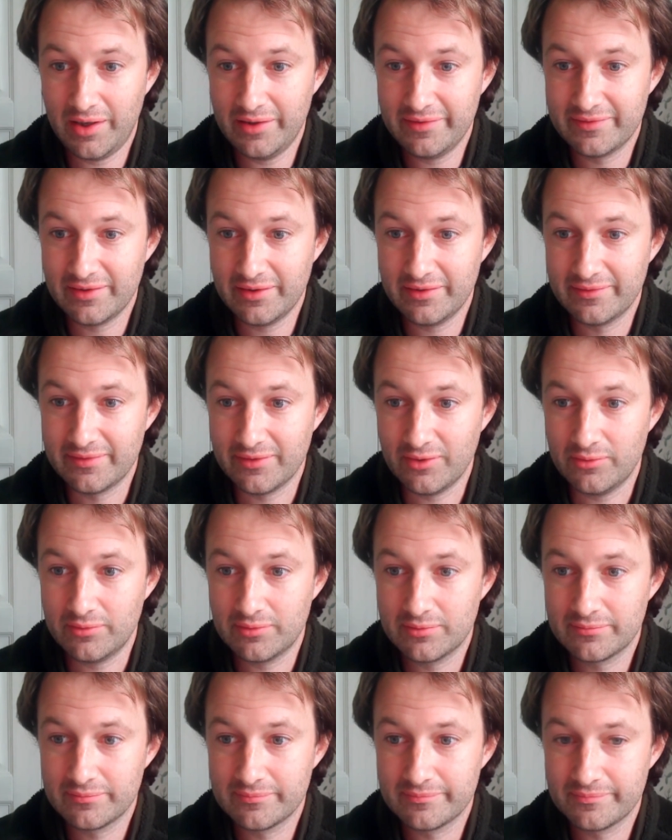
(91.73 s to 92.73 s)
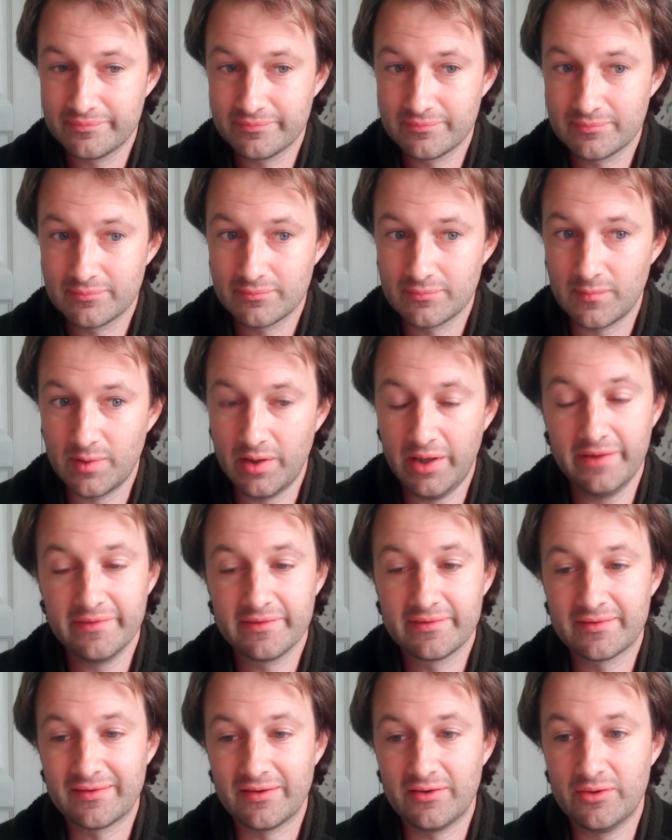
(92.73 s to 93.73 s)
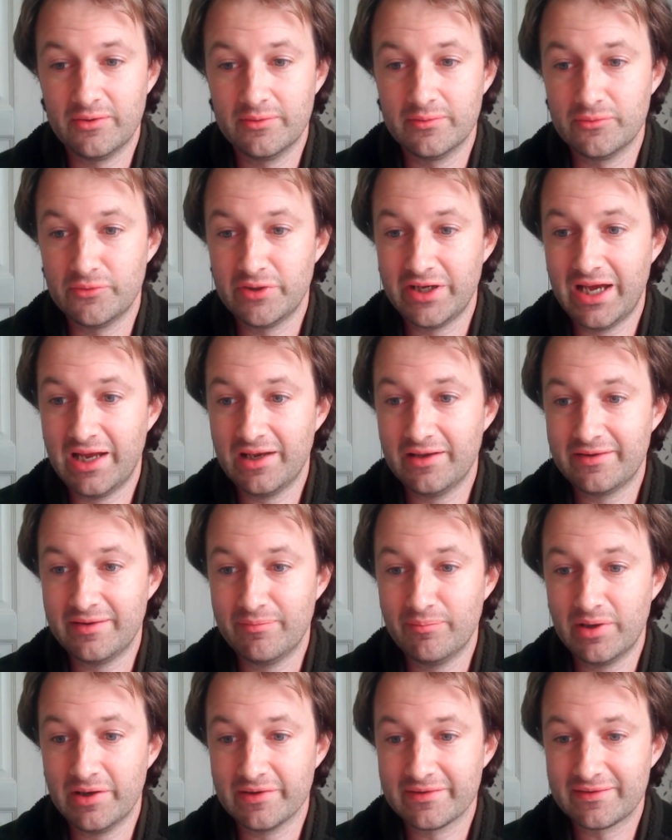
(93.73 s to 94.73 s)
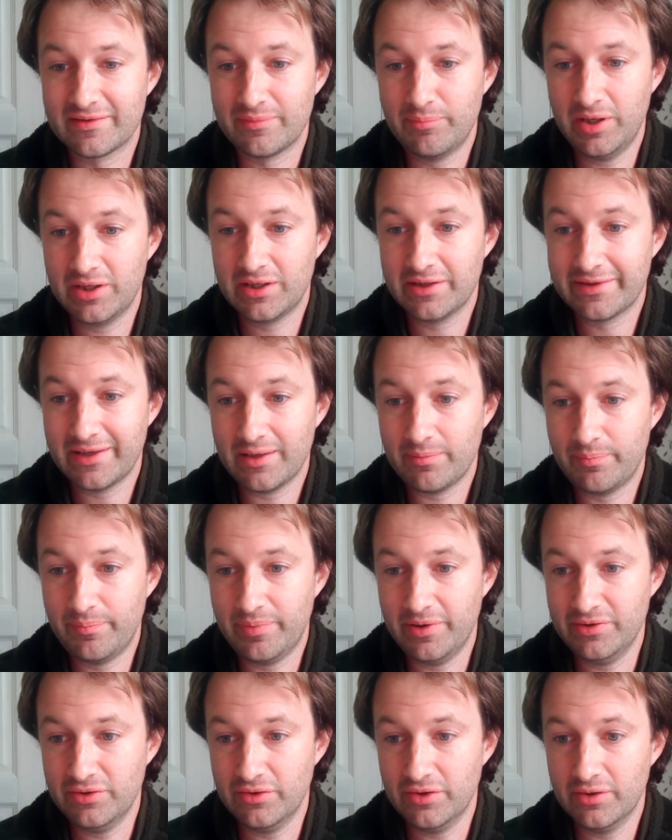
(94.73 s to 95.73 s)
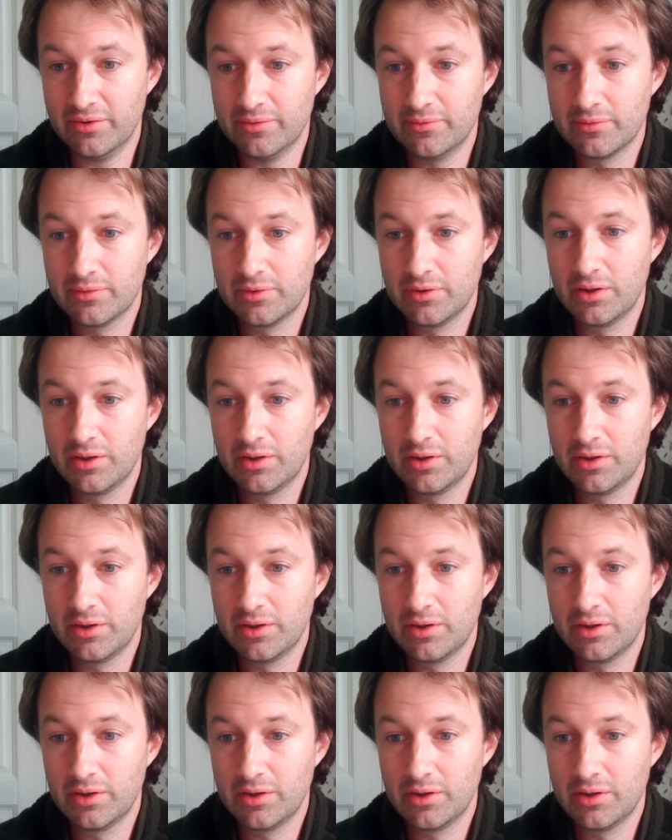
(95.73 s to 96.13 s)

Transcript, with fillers: I said so. And so reality must make it happen, you know.